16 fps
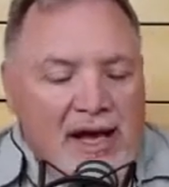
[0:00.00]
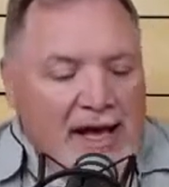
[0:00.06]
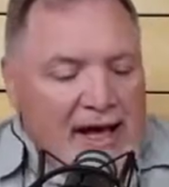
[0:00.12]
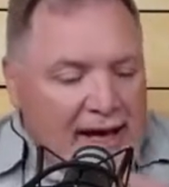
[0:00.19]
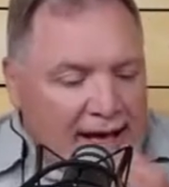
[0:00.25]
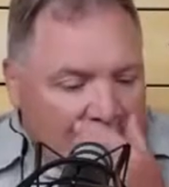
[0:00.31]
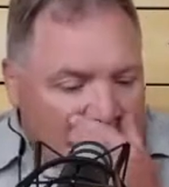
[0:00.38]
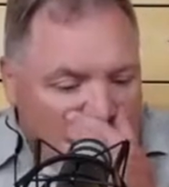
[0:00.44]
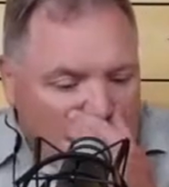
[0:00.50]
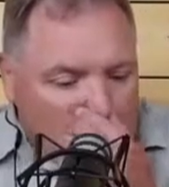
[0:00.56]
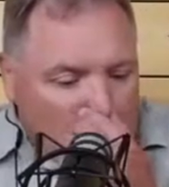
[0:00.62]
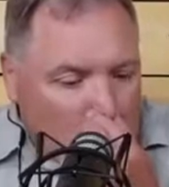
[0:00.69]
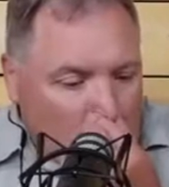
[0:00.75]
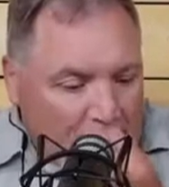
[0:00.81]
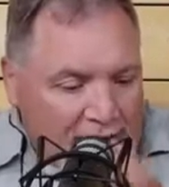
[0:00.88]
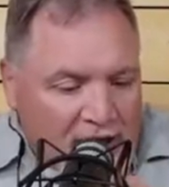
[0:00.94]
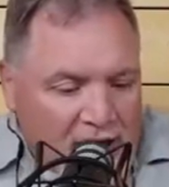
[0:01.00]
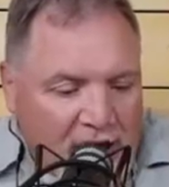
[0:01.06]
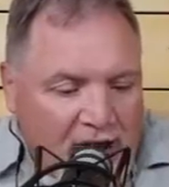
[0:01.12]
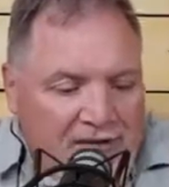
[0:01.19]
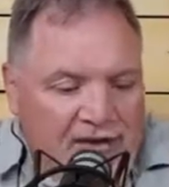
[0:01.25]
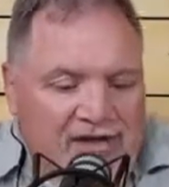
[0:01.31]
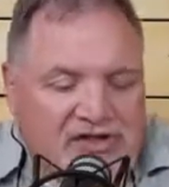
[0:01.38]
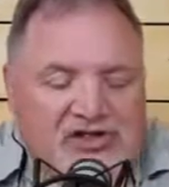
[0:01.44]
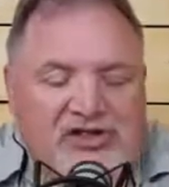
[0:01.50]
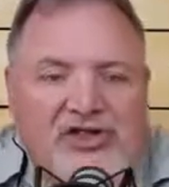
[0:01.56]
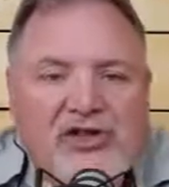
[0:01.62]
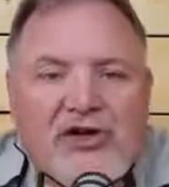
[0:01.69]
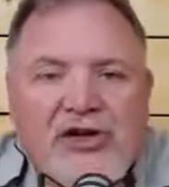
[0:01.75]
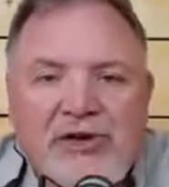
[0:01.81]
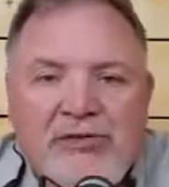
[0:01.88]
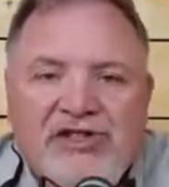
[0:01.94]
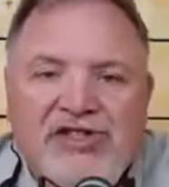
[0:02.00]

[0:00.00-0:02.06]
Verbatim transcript: And we're going on this journey.